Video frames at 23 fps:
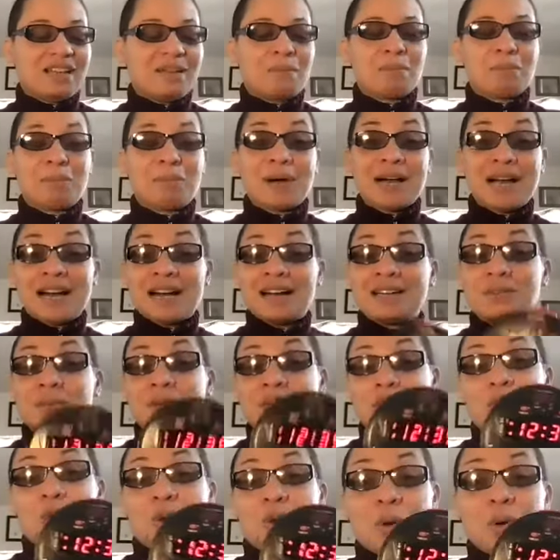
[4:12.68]
But
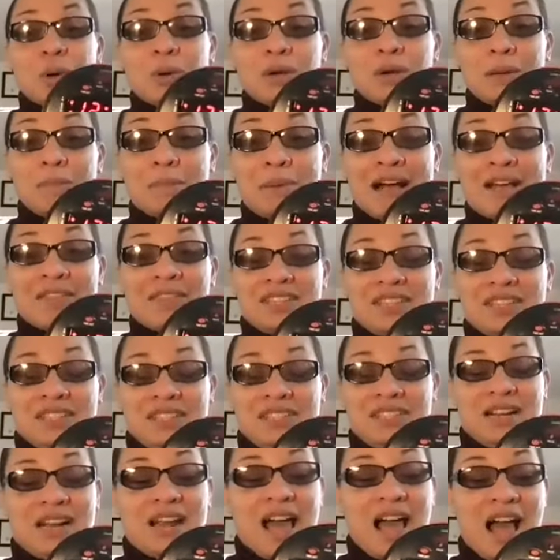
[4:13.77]
what's cool about this
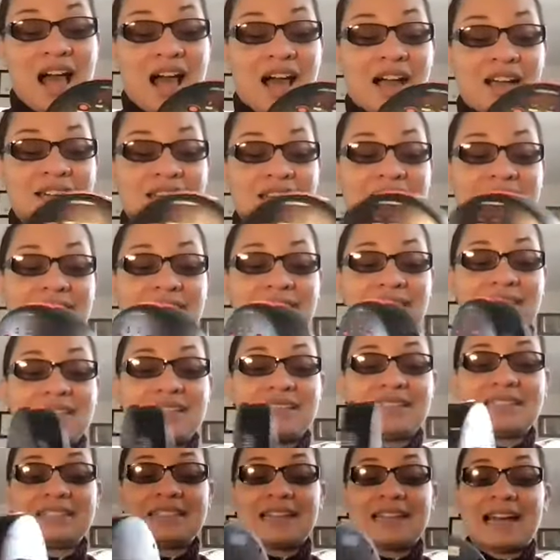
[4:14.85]
clock
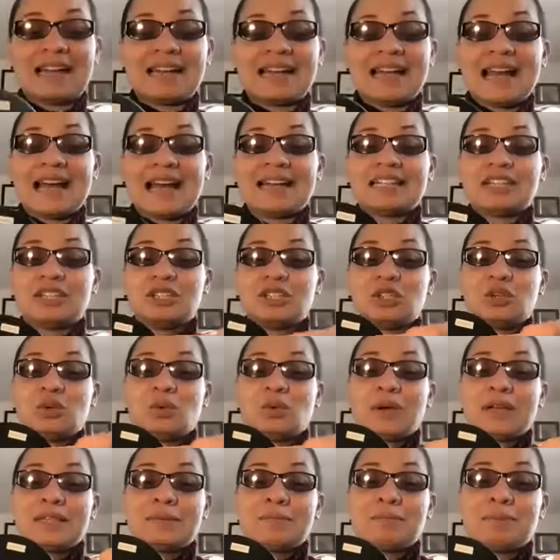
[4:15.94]
is that it has a
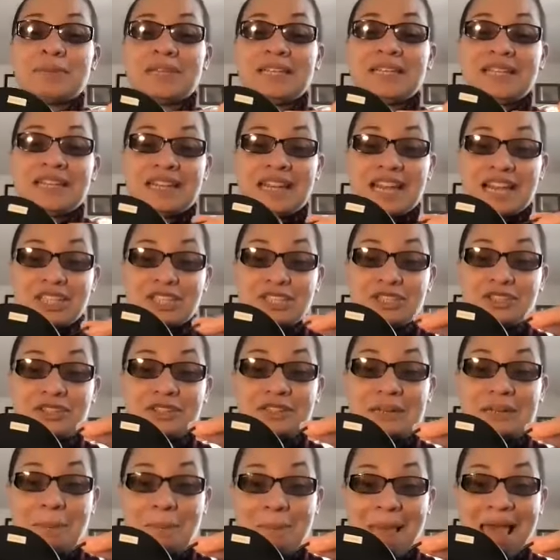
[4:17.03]
USB connector
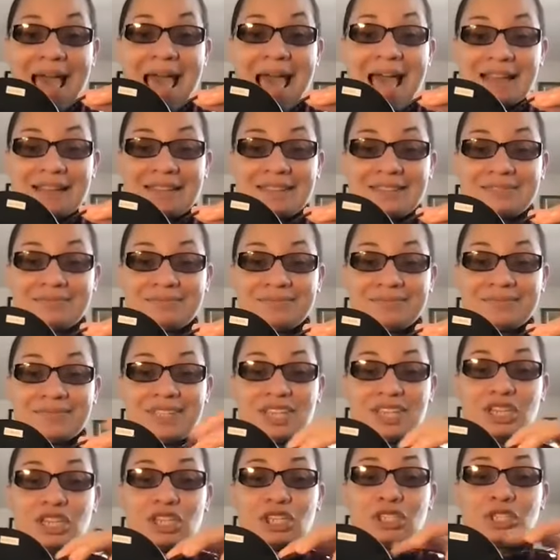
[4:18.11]
in the back.
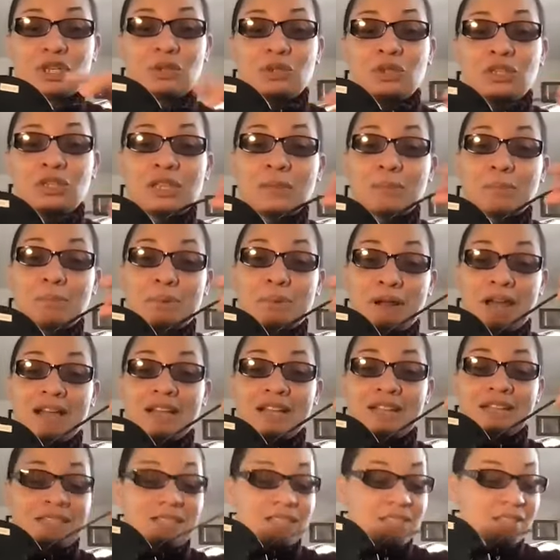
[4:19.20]
So you can plug
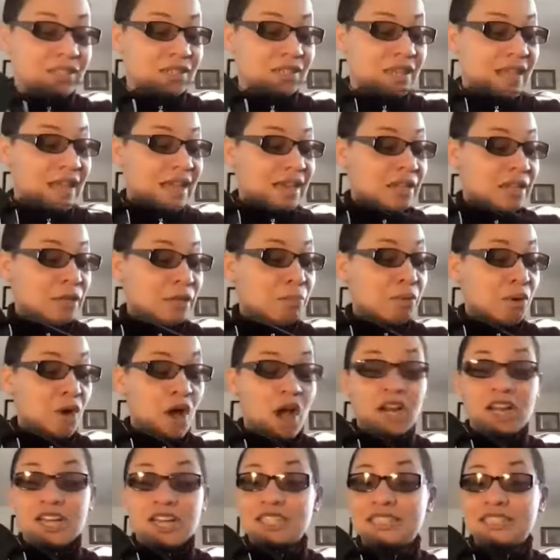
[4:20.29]
in any
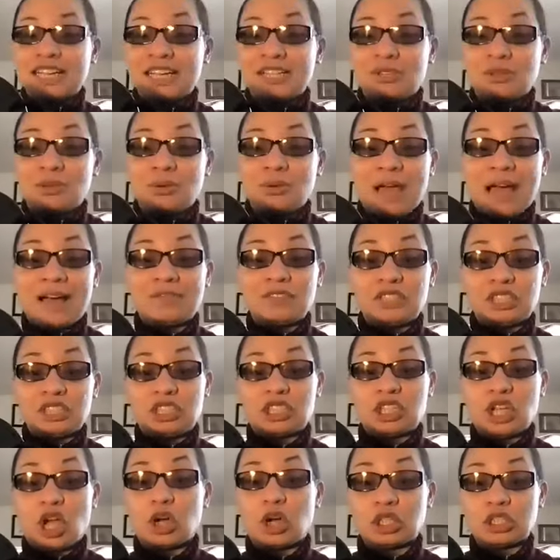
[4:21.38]
product that you have
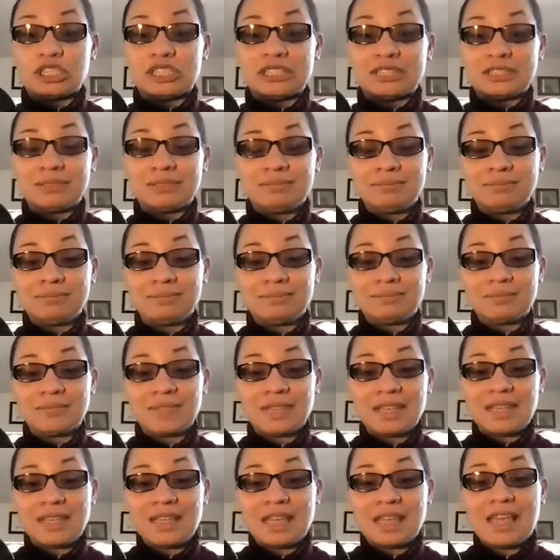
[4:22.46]
charging
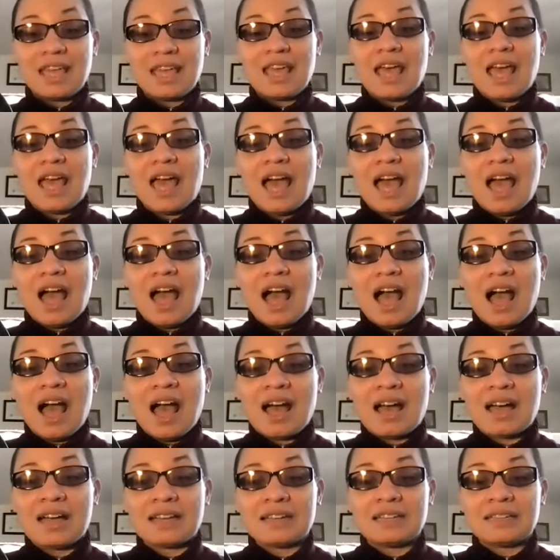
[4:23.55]

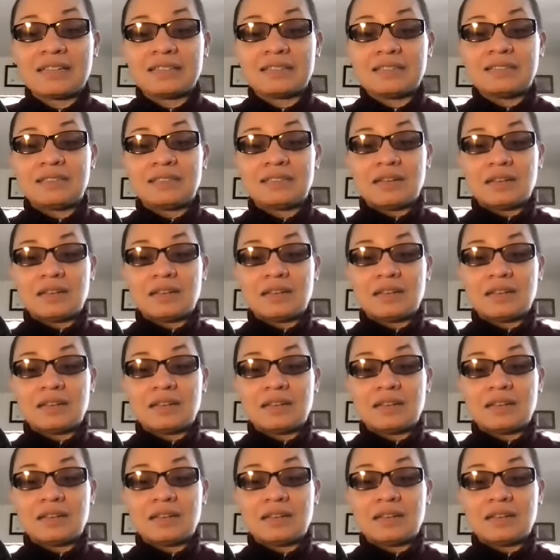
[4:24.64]
and